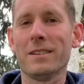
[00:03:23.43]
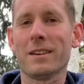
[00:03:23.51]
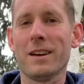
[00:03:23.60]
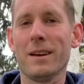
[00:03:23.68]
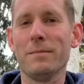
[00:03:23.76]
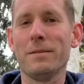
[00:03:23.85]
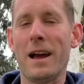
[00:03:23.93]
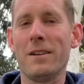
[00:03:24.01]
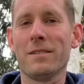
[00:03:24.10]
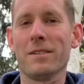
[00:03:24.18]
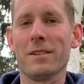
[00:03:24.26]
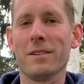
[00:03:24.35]
to come down
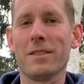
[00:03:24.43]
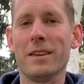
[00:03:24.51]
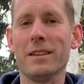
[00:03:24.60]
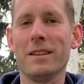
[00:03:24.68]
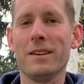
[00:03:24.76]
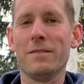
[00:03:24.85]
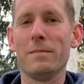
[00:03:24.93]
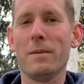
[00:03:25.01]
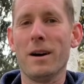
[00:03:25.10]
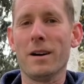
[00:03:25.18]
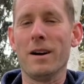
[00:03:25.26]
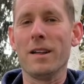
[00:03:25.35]
to earth and live
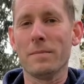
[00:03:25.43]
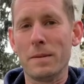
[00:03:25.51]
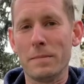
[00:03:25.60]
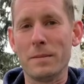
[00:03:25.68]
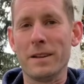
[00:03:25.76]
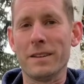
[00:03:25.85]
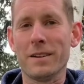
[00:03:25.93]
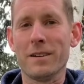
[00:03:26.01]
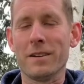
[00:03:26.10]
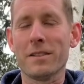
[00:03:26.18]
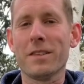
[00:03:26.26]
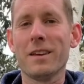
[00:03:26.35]
among all the people on the
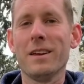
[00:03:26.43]
earth,